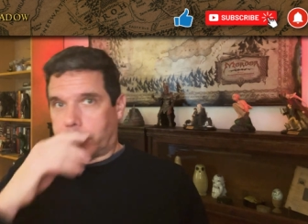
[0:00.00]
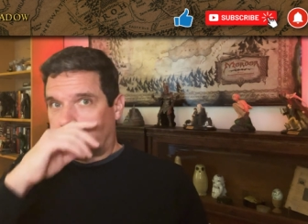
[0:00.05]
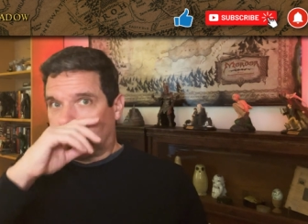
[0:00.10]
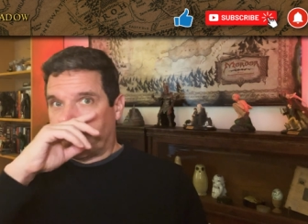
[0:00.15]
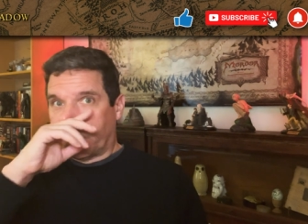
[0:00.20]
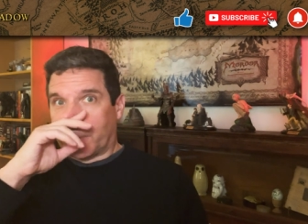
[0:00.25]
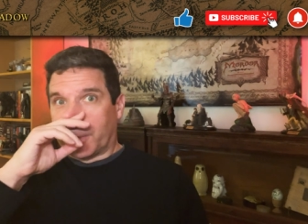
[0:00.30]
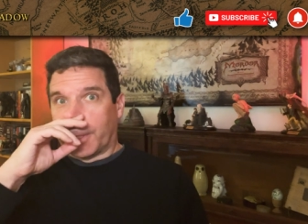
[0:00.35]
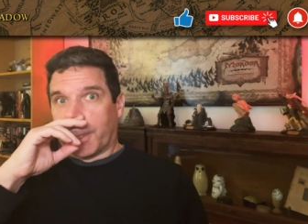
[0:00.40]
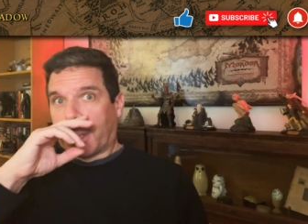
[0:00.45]

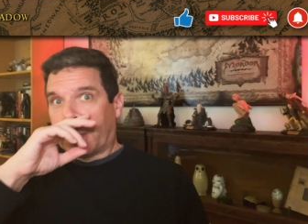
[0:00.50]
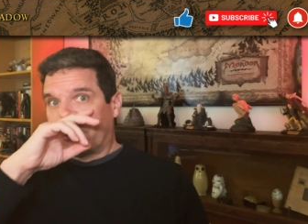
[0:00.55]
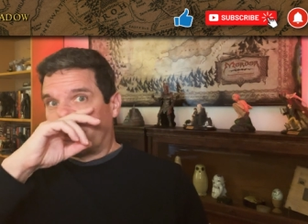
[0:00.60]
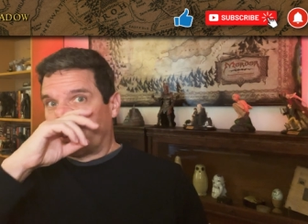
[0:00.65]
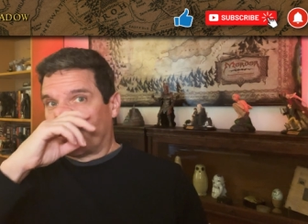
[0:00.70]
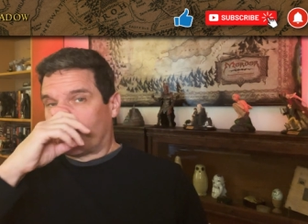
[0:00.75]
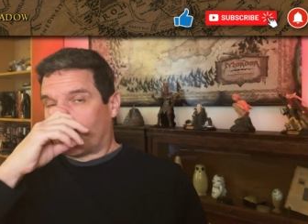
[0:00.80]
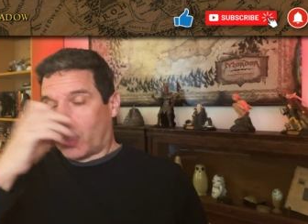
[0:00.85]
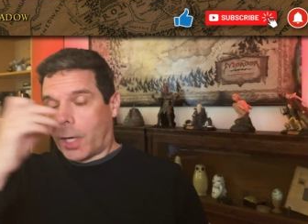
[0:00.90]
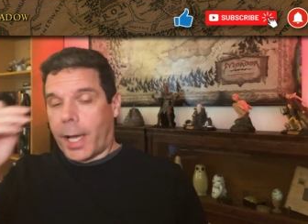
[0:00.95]
premiering
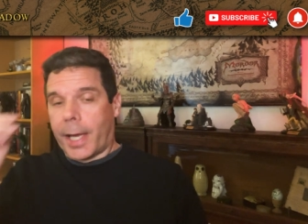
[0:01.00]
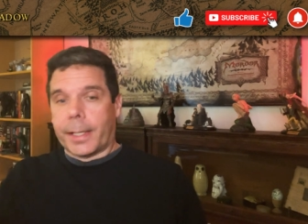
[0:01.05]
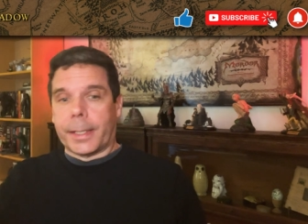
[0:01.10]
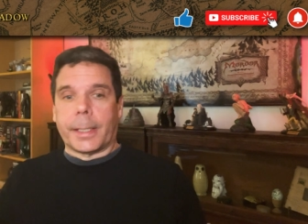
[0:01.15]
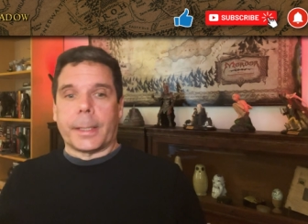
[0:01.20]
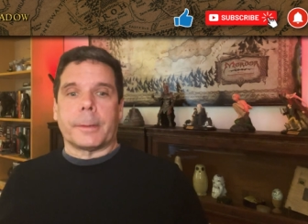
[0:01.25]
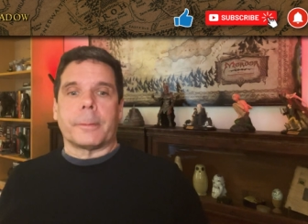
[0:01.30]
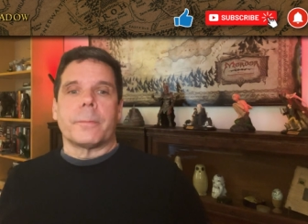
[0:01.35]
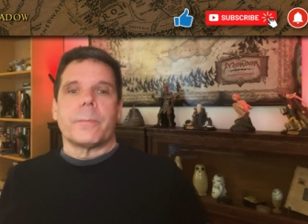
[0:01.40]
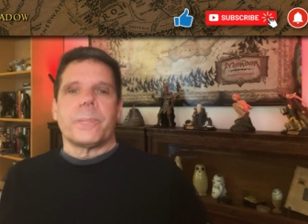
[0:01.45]
every
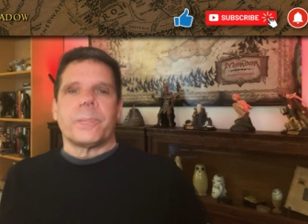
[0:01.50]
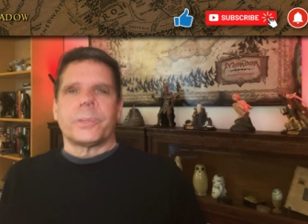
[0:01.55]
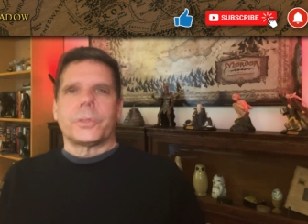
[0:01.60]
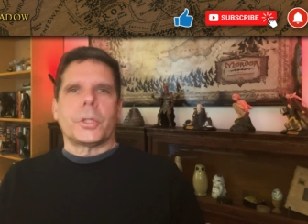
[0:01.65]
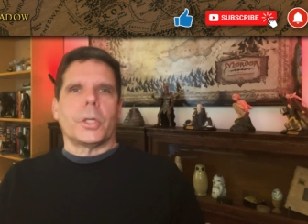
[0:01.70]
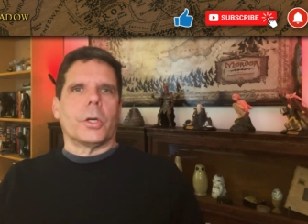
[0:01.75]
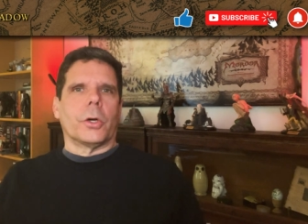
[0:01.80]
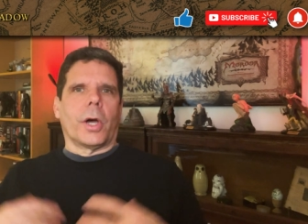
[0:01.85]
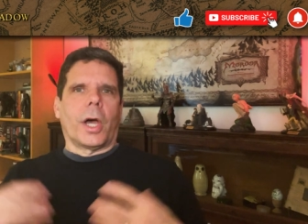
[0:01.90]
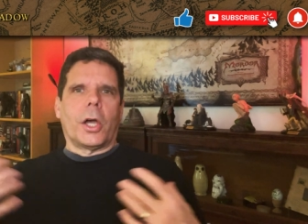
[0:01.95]
Friday.
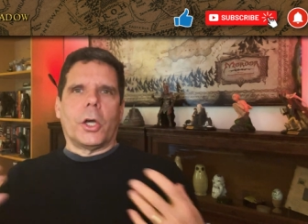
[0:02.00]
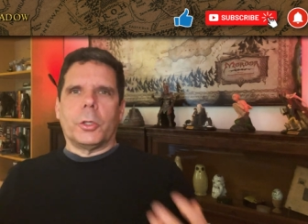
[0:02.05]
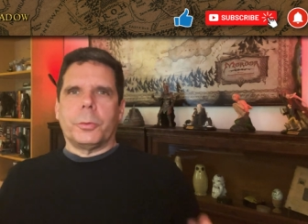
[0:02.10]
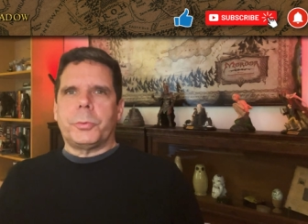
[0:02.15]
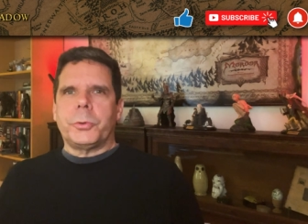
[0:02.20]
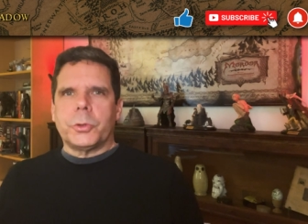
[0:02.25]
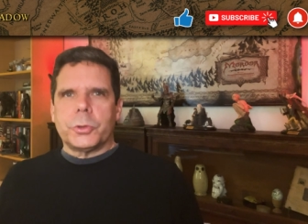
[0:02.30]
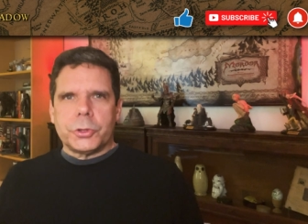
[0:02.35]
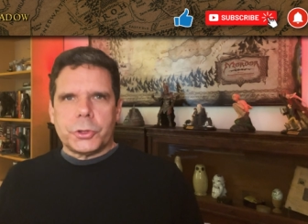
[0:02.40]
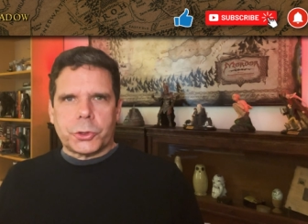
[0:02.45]
So I
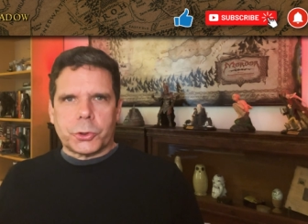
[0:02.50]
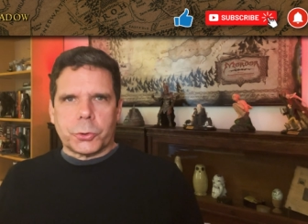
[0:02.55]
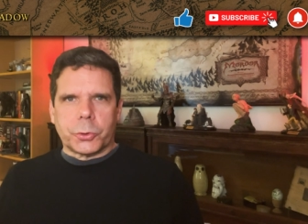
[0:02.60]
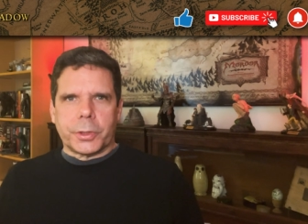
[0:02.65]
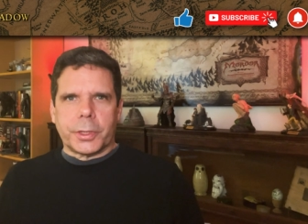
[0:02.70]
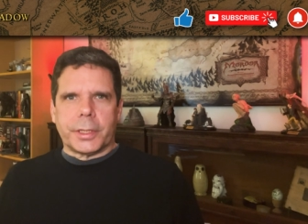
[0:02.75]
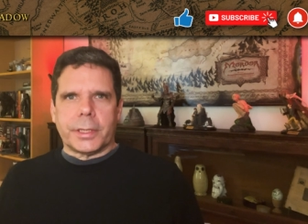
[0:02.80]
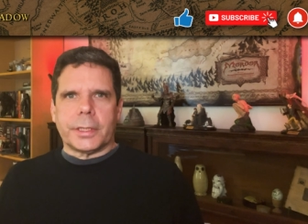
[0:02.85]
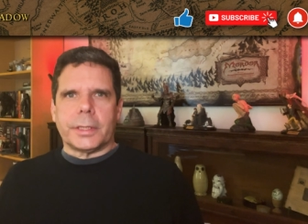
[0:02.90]
hope you enjoyed